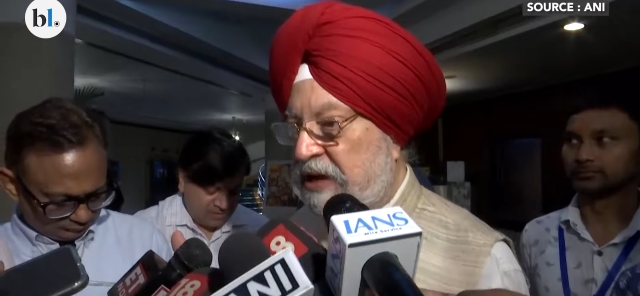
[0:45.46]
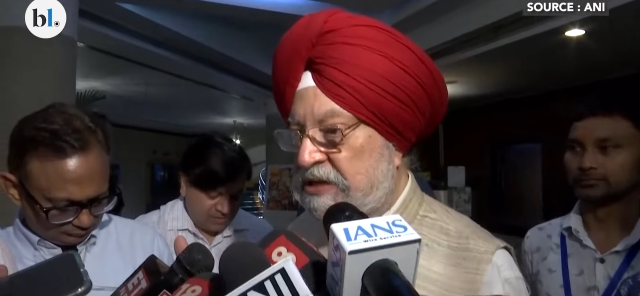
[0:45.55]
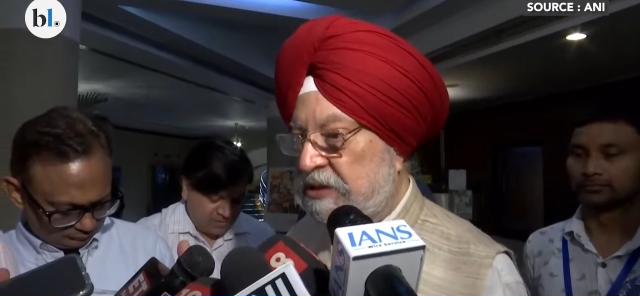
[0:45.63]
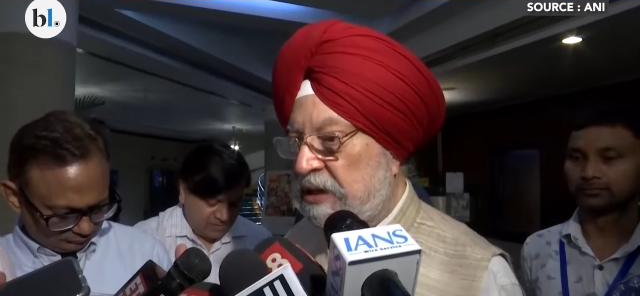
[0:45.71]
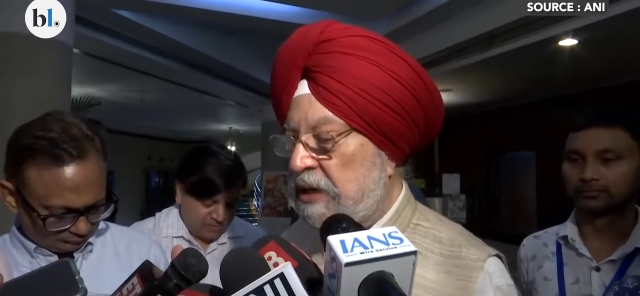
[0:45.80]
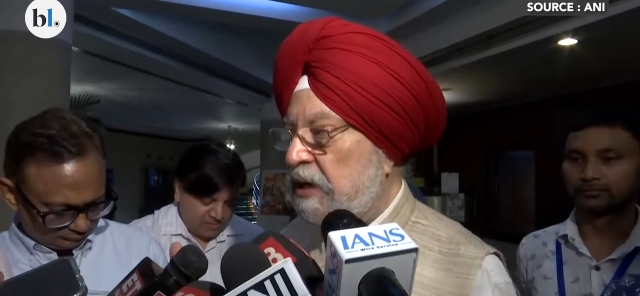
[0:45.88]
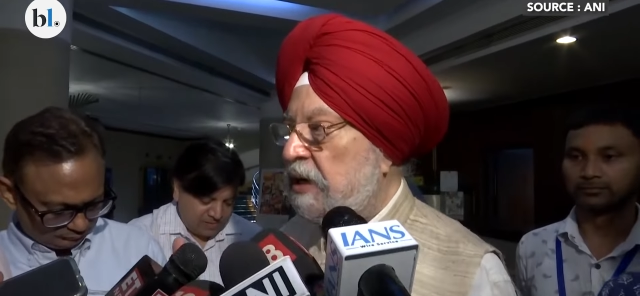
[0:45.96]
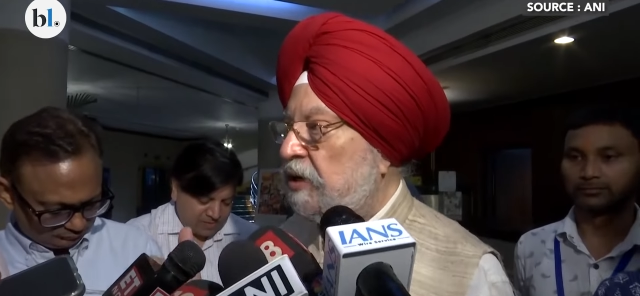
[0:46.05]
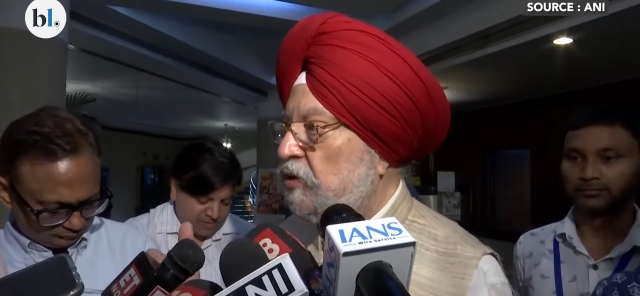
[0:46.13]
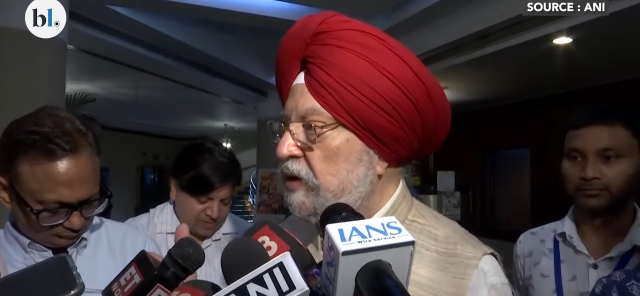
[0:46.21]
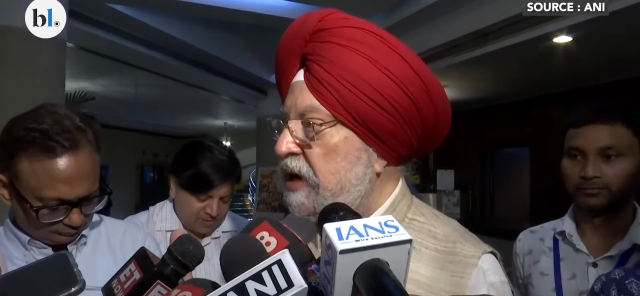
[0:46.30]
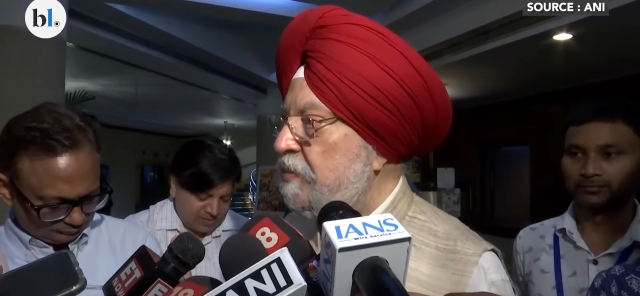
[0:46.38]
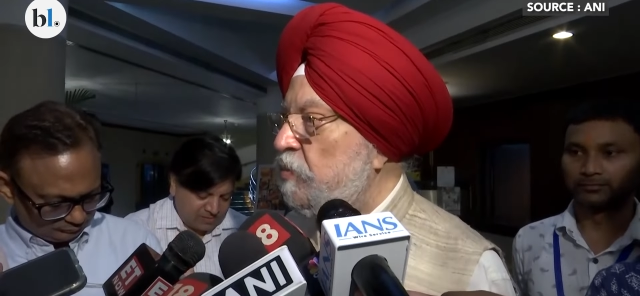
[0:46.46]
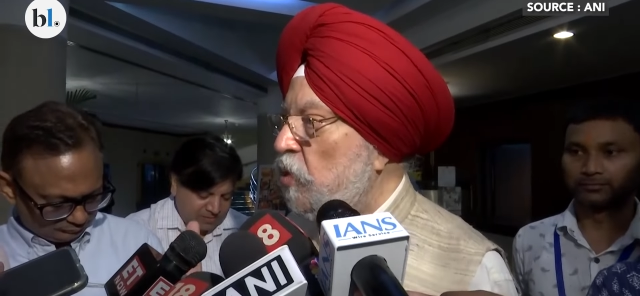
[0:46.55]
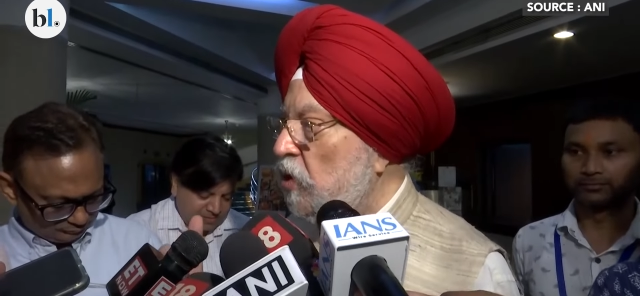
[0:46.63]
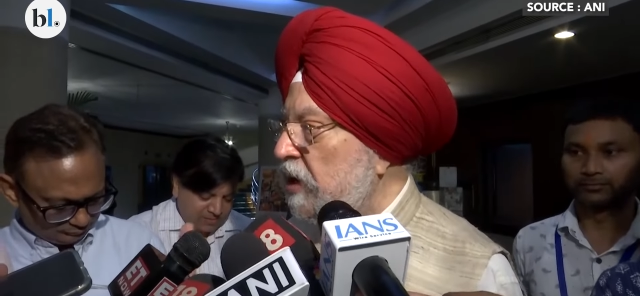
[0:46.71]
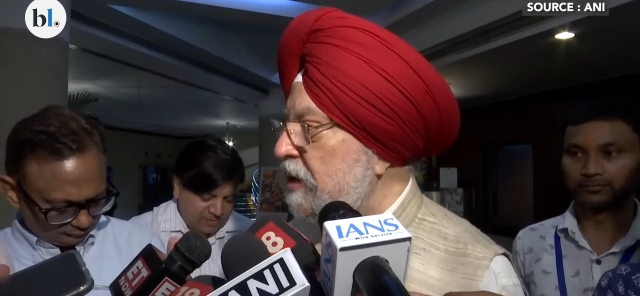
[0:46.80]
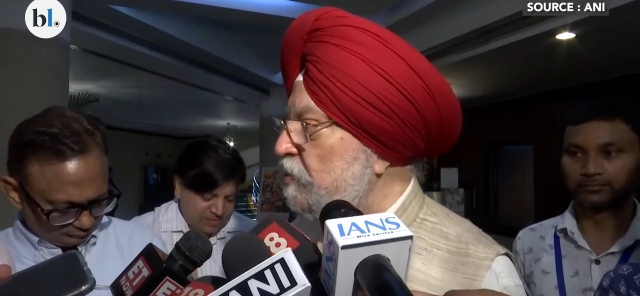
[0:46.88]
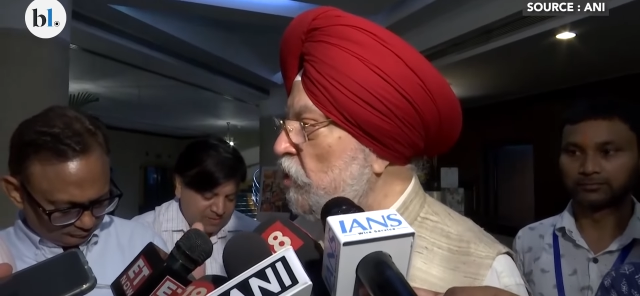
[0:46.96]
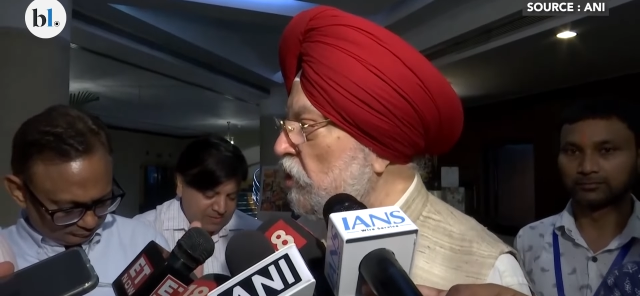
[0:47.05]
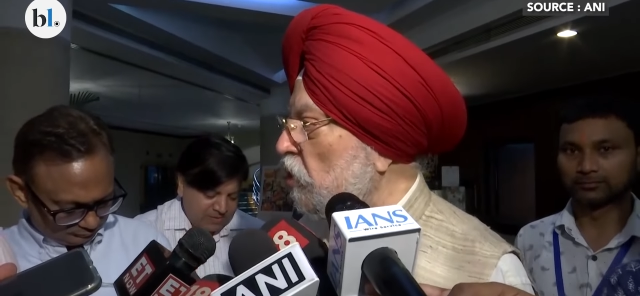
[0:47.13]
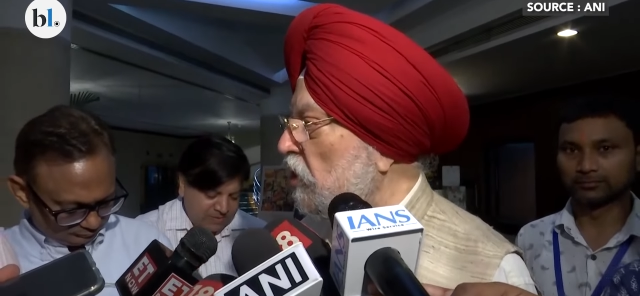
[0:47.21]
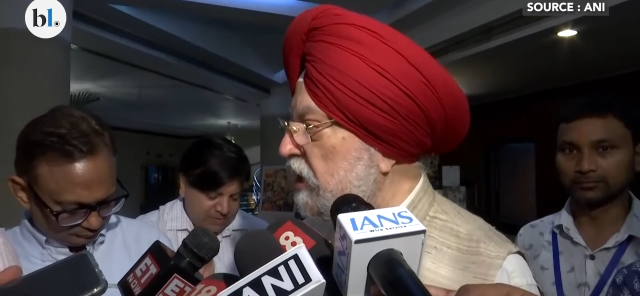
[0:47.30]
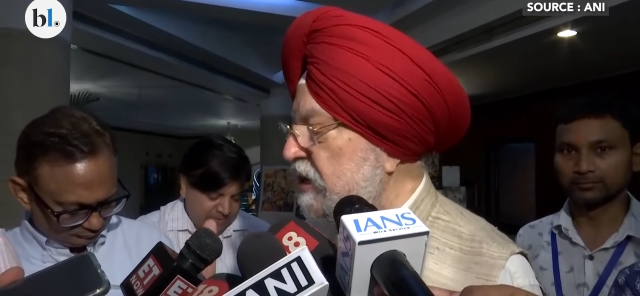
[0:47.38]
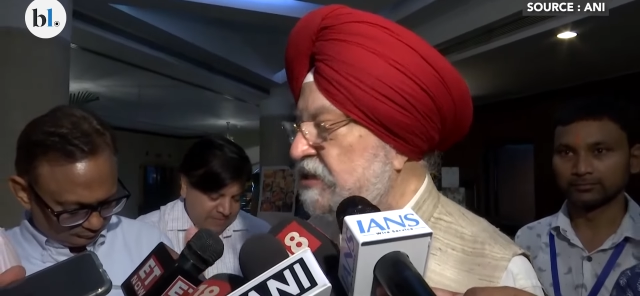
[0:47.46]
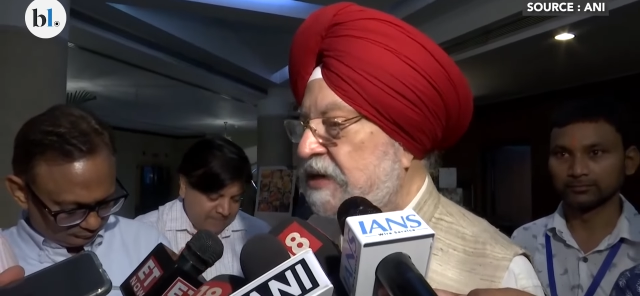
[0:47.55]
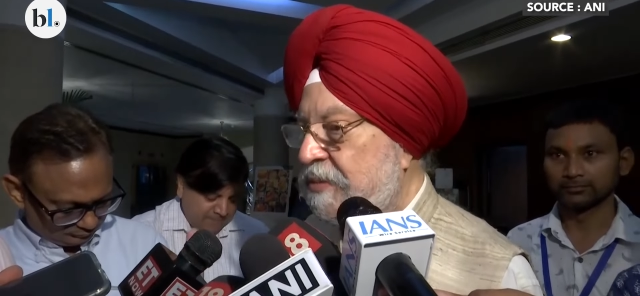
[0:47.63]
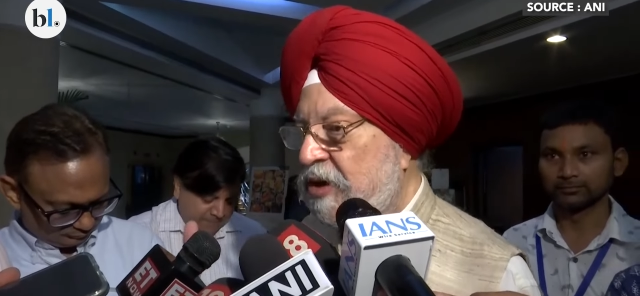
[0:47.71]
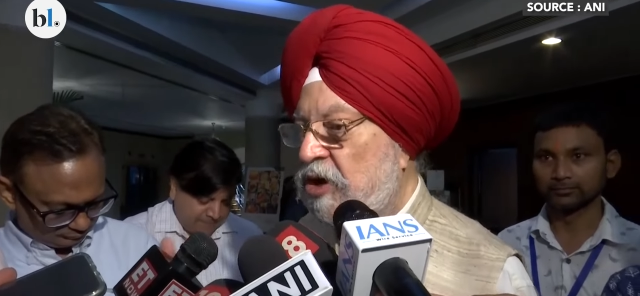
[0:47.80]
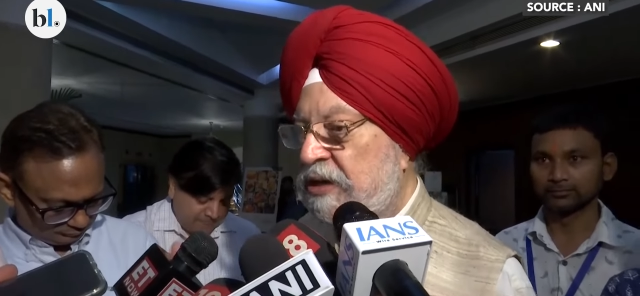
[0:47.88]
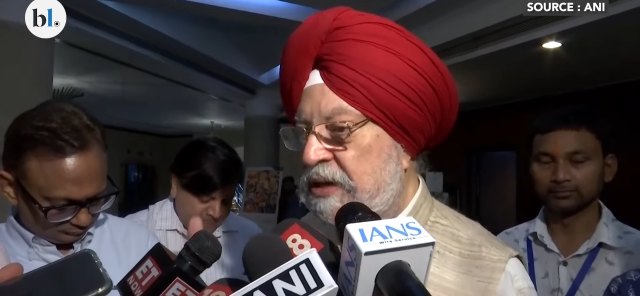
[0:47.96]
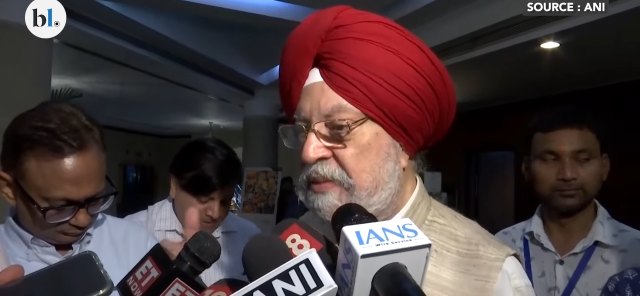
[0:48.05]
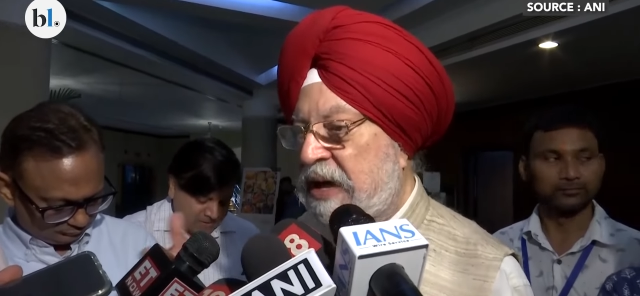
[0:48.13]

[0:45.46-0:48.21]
Speaker 1: place. Today, more and more oil is coming on the